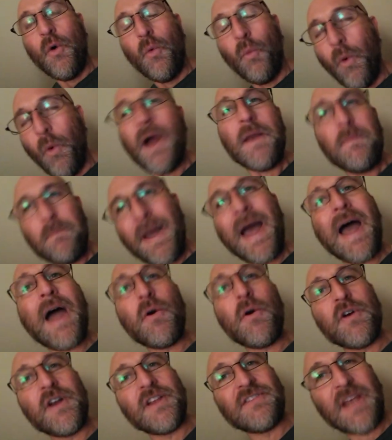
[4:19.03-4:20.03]
What
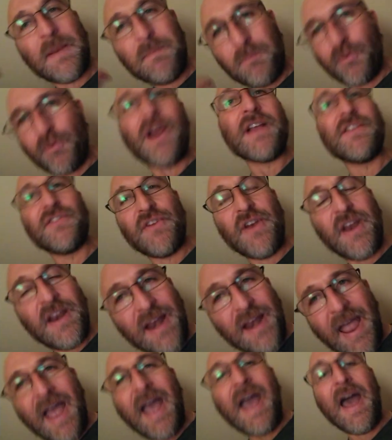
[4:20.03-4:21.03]
power does a
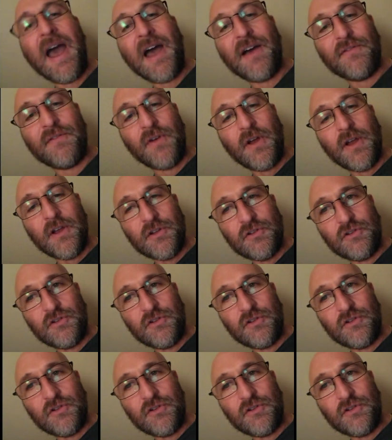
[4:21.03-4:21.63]
president have